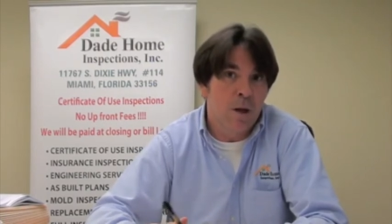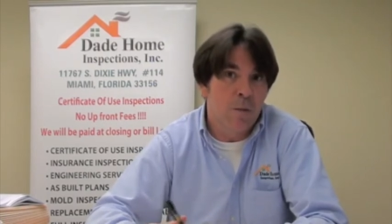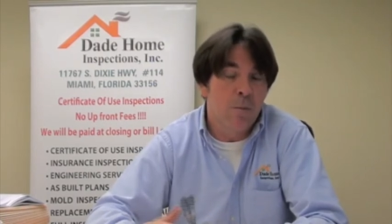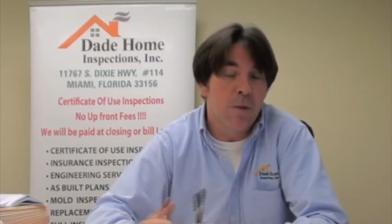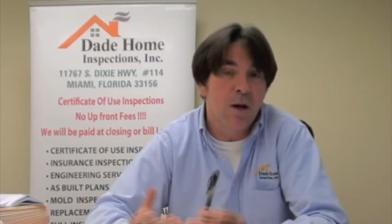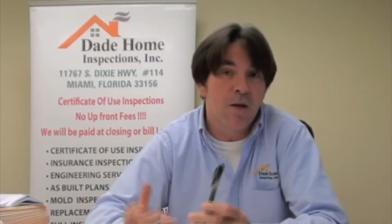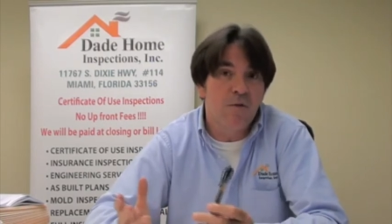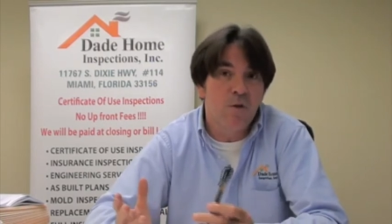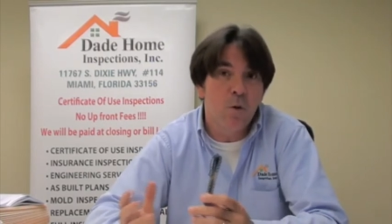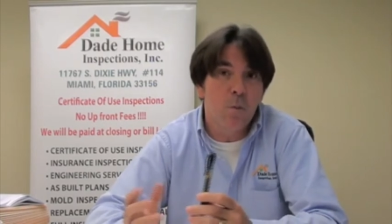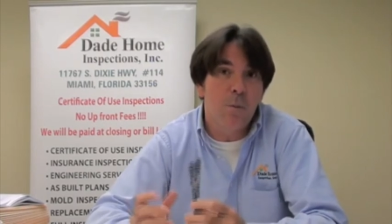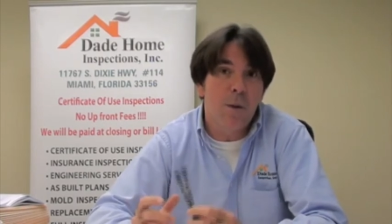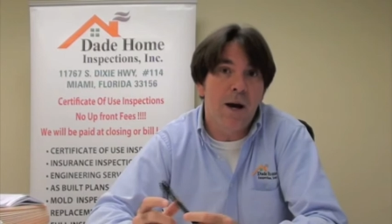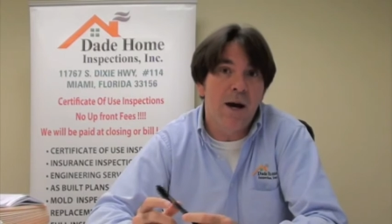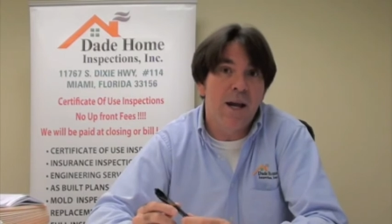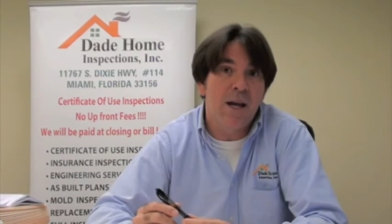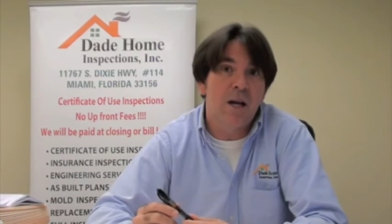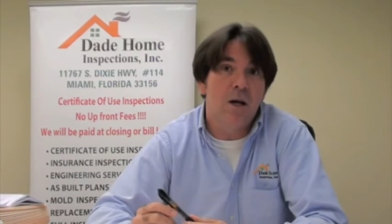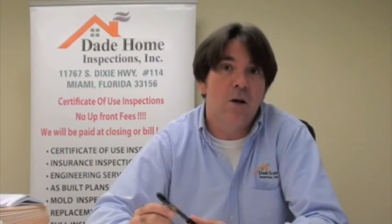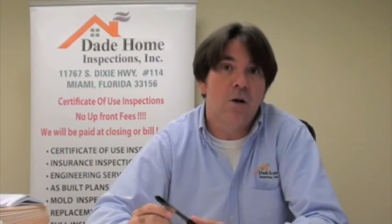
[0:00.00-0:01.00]
But if you're
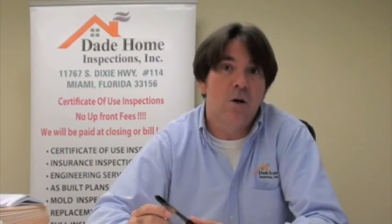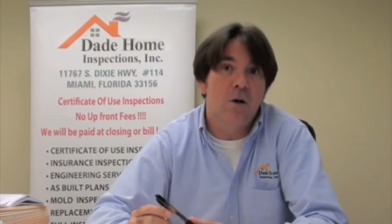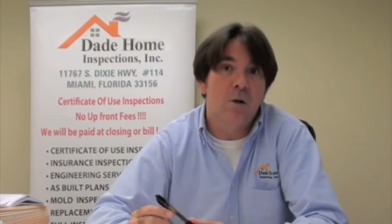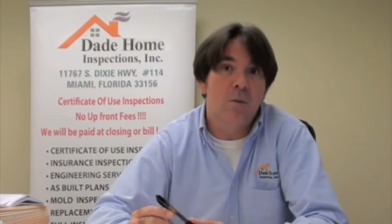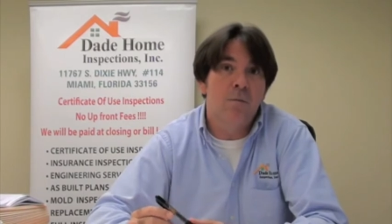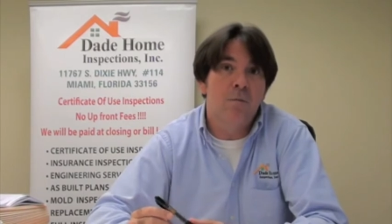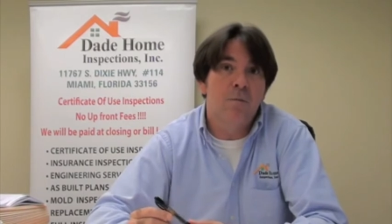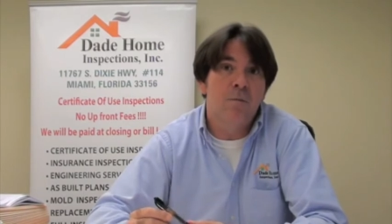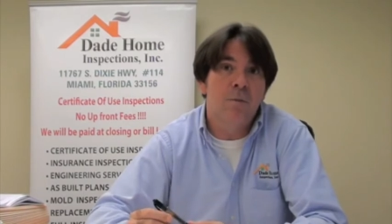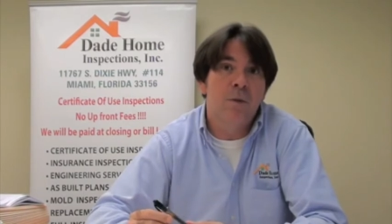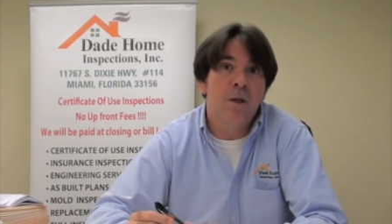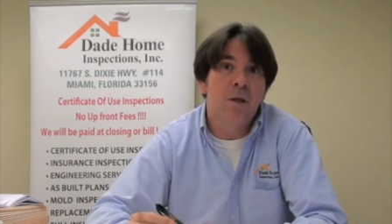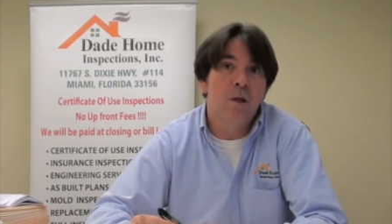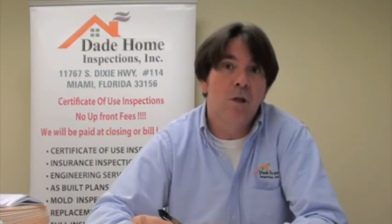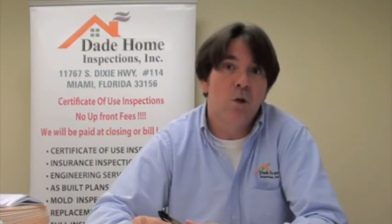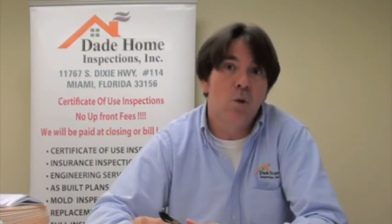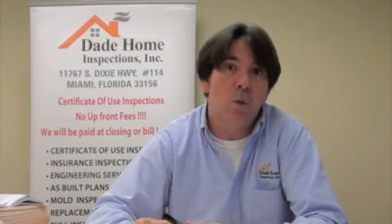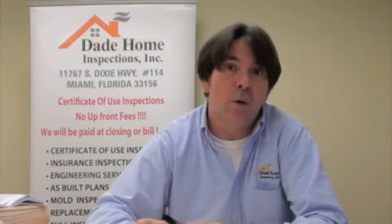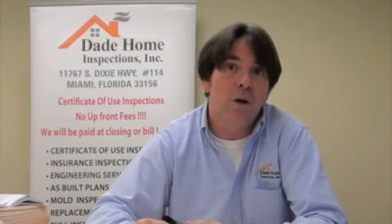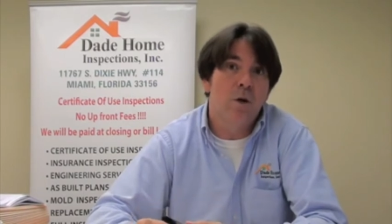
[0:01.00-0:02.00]
buying a home,
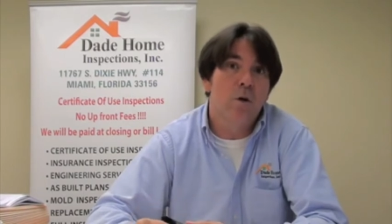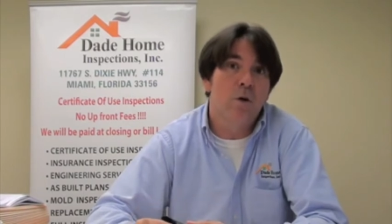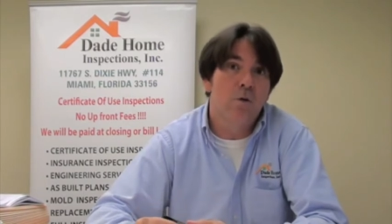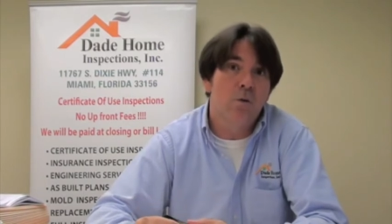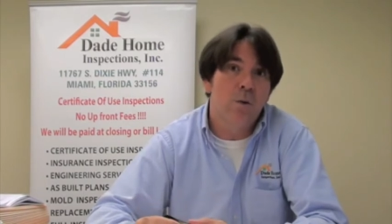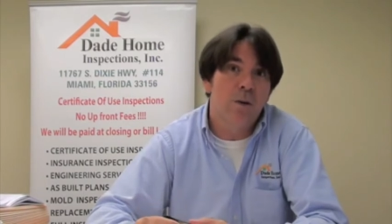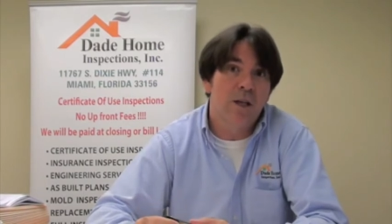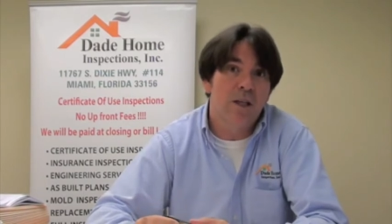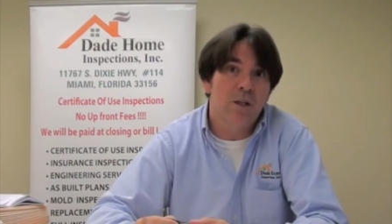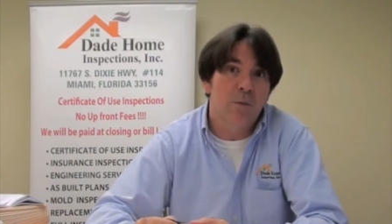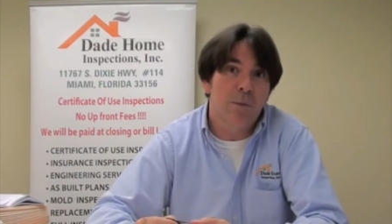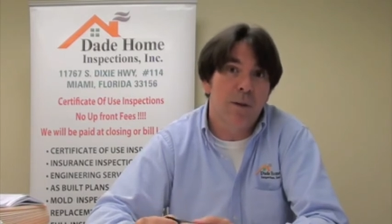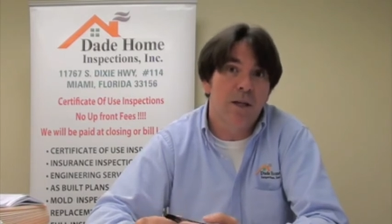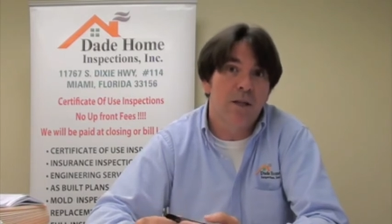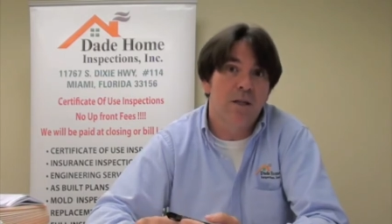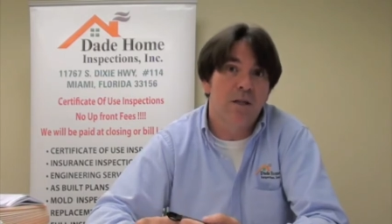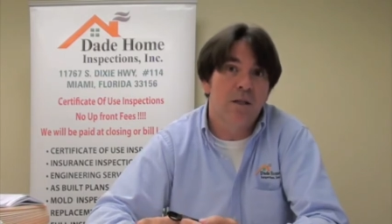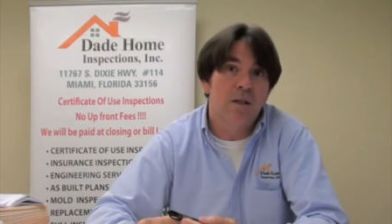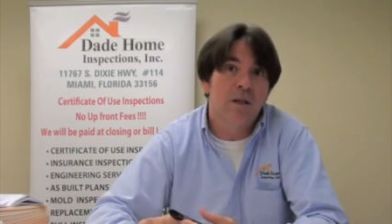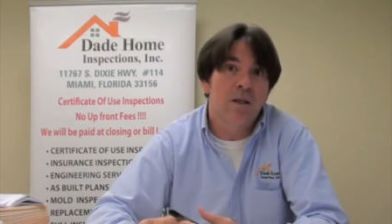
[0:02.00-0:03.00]
you don't want to go through the
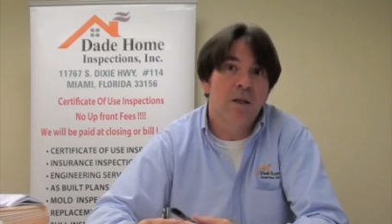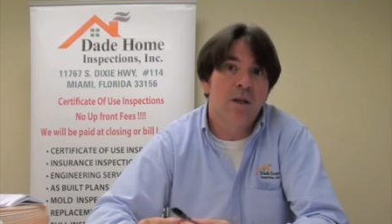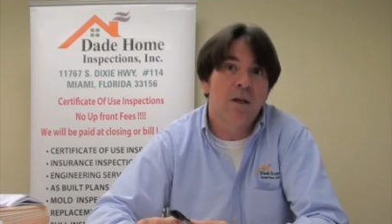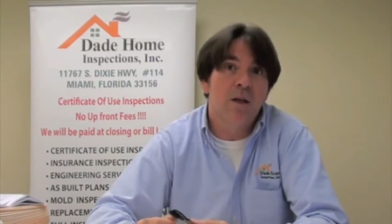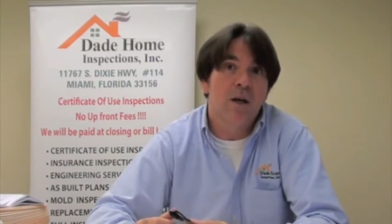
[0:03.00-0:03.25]
expense